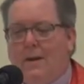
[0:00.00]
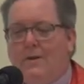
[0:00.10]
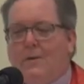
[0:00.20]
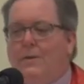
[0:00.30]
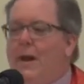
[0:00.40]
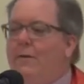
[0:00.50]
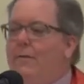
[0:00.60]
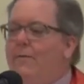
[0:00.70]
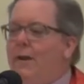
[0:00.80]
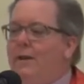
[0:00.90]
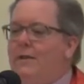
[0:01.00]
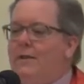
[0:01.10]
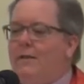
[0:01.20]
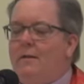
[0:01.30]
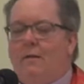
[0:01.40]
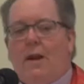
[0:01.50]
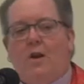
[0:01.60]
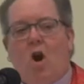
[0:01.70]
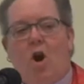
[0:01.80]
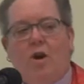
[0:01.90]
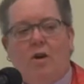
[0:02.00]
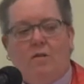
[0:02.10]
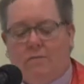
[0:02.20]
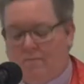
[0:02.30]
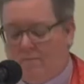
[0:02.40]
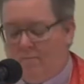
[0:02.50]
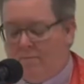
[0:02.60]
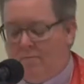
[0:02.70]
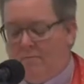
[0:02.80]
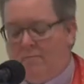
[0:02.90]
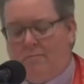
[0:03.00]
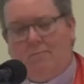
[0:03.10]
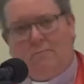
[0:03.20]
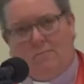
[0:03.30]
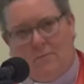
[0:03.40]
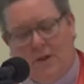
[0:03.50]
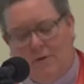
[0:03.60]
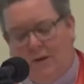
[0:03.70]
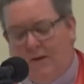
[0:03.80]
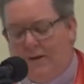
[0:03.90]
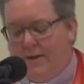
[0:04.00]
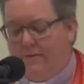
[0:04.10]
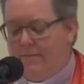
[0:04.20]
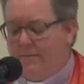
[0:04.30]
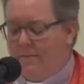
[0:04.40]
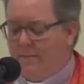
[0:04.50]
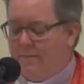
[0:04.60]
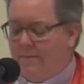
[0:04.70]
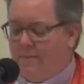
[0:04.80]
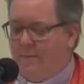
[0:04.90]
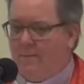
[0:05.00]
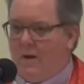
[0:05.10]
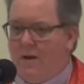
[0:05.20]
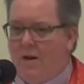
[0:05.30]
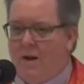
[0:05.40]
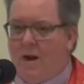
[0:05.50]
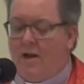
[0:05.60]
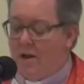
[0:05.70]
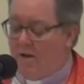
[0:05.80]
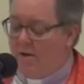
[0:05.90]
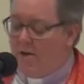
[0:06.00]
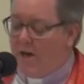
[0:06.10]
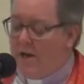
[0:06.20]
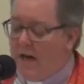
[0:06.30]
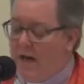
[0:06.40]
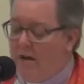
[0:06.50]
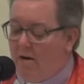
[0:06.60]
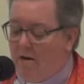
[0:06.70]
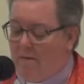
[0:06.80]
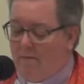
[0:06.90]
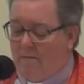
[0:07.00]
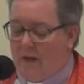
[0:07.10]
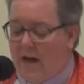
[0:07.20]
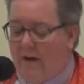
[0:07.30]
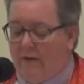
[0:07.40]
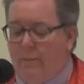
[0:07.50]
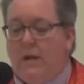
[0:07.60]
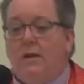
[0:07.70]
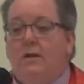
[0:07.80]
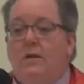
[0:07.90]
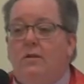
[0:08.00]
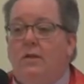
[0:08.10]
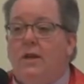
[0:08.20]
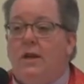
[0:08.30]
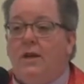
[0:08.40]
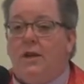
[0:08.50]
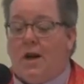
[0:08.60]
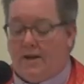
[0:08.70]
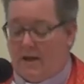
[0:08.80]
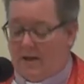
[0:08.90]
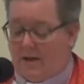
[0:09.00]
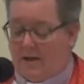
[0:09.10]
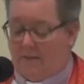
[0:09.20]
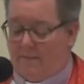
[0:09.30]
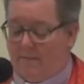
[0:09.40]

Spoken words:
So sacrifice, like honor, is relative. And to understand either, they have to be considered in context.